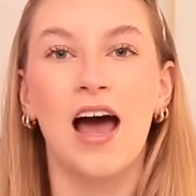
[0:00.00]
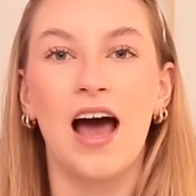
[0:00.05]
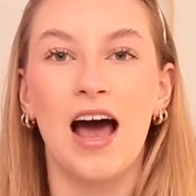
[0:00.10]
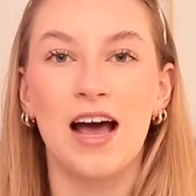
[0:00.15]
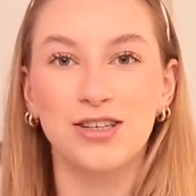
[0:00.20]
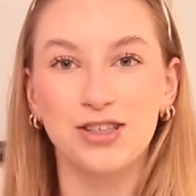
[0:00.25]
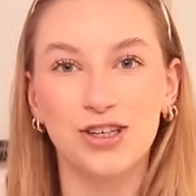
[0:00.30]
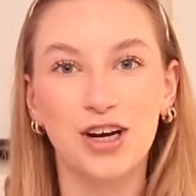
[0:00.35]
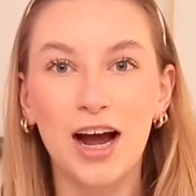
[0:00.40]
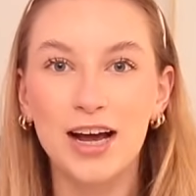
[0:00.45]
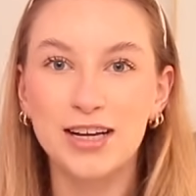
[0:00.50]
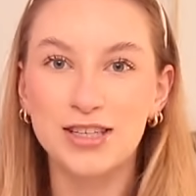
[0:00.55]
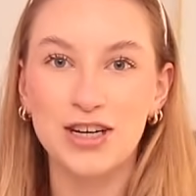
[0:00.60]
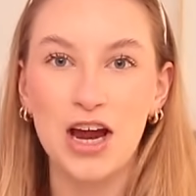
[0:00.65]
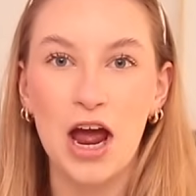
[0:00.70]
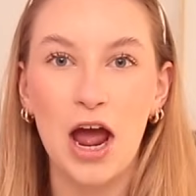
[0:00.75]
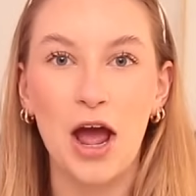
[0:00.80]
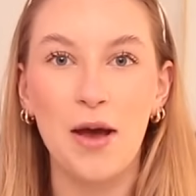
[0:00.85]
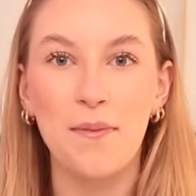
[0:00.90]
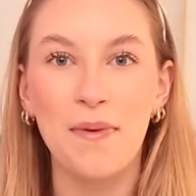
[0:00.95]
as you guys know,
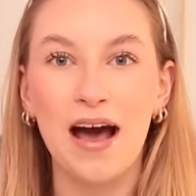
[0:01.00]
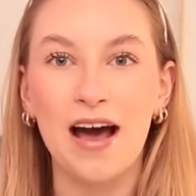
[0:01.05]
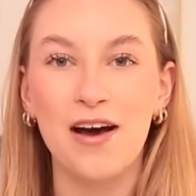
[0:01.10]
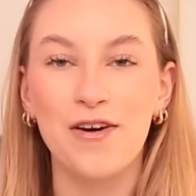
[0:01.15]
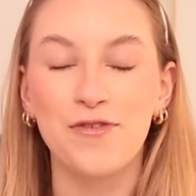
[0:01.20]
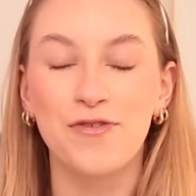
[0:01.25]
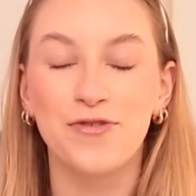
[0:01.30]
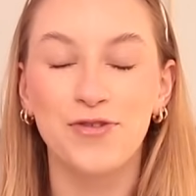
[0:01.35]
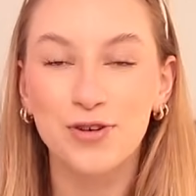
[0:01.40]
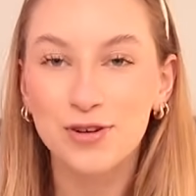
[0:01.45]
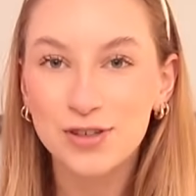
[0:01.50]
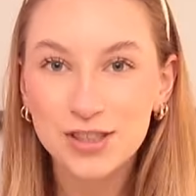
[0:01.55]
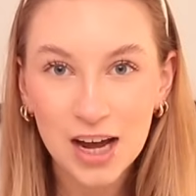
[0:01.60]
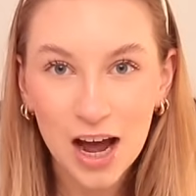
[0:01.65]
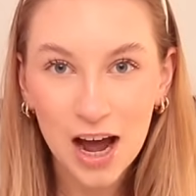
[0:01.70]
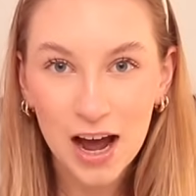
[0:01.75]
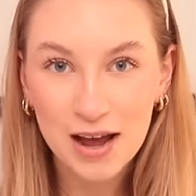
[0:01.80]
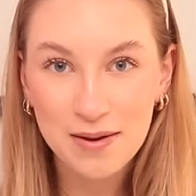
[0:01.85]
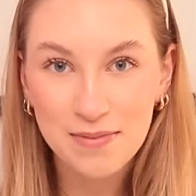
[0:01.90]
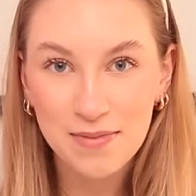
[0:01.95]
I'm at
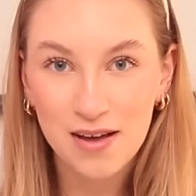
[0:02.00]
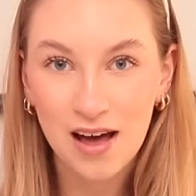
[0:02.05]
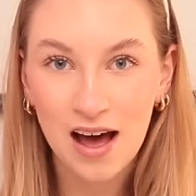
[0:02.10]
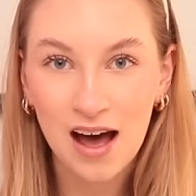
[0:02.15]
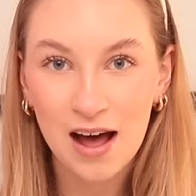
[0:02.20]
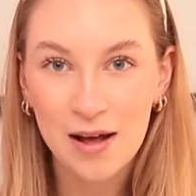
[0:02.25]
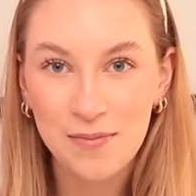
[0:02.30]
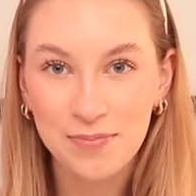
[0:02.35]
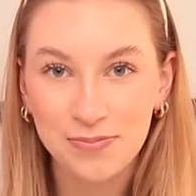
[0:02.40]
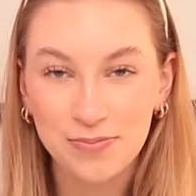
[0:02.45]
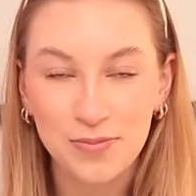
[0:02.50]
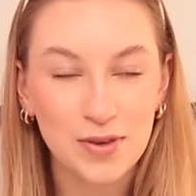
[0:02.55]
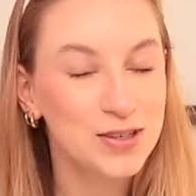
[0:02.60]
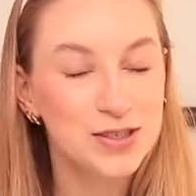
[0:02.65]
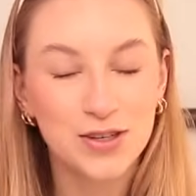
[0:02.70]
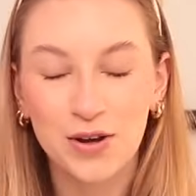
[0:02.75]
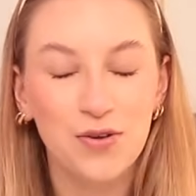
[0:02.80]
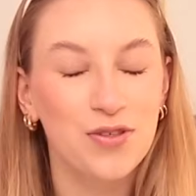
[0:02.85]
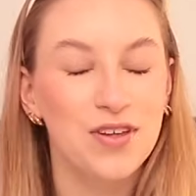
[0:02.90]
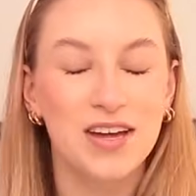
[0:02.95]
full-time
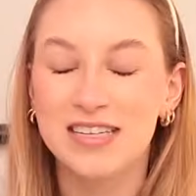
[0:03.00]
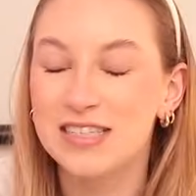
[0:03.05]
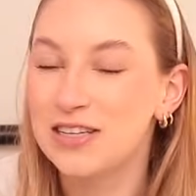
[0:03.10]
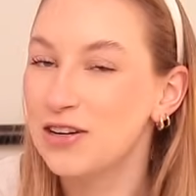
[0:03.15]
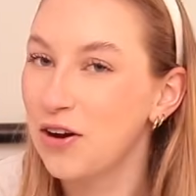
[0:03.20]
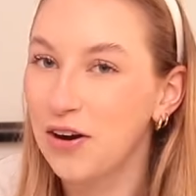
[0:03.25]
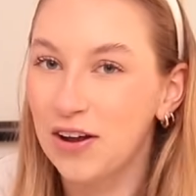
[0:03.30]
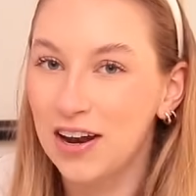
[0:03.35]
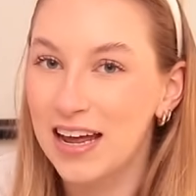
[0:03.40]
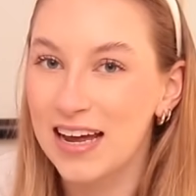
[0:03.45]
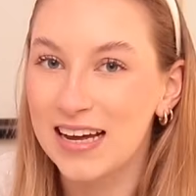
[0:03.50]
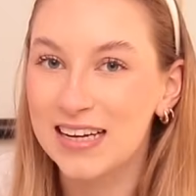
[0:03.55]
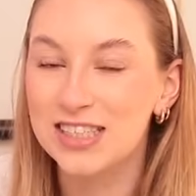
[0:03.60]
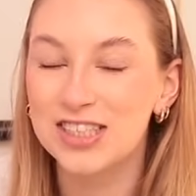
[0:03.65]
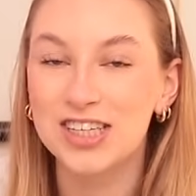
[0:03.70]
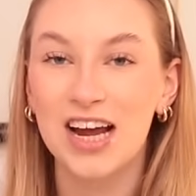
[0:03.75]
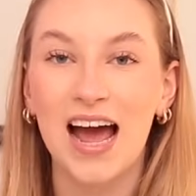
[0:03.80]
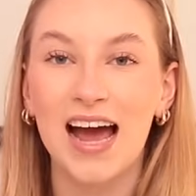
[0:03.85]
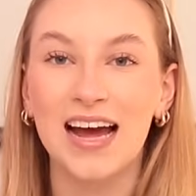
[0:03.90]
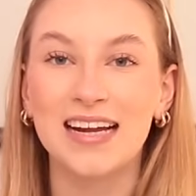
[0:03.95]
musical theatre
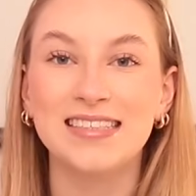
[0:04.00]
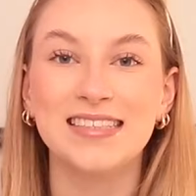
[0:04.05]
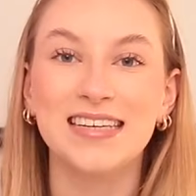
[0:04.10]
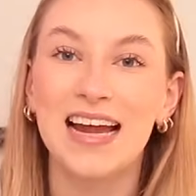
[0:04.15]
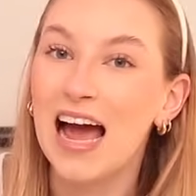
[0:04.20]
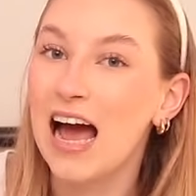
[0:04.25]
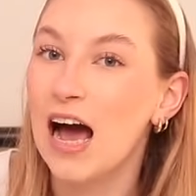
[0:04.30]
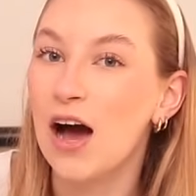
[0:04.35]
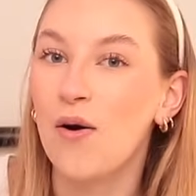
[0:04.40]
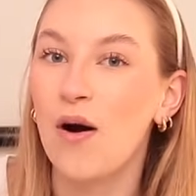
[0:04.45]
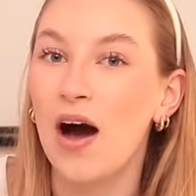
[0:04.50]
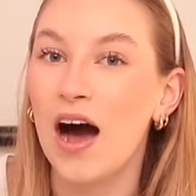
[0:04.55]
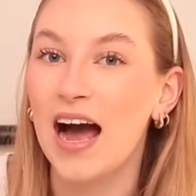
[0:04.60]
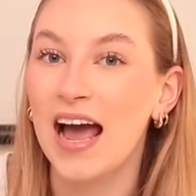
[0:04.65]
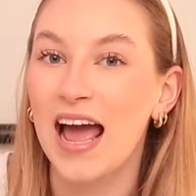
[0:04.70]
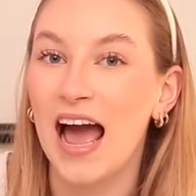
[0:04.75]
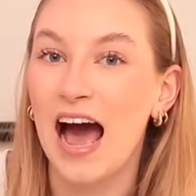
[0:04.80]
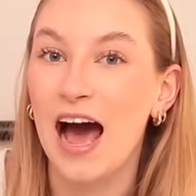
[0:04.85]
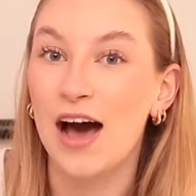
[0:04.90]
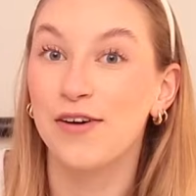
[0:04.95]
college and now I
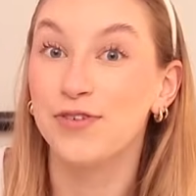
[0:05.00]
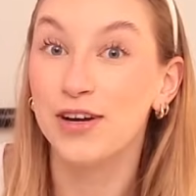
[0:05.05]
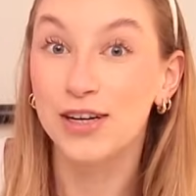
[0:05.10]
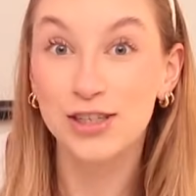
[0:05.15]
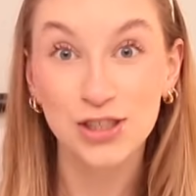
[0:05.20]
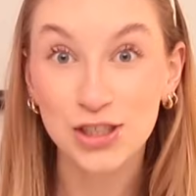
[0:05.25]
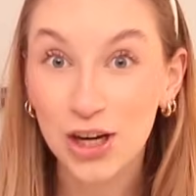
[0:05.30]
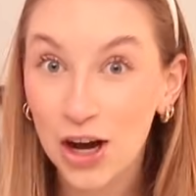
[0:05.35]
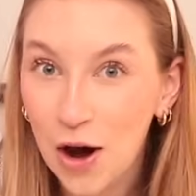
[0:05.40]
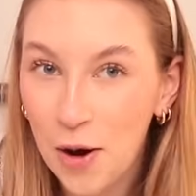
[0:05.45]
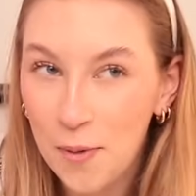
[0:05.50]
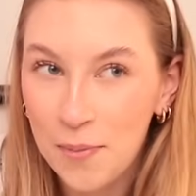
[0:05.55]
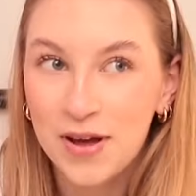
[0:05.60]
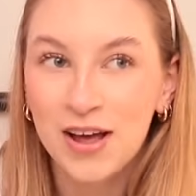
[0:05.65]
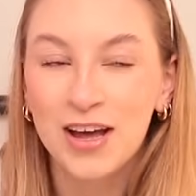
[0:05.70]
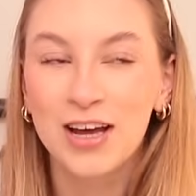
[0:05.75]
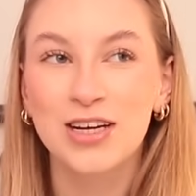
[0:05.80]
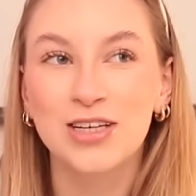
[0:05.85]
have a job.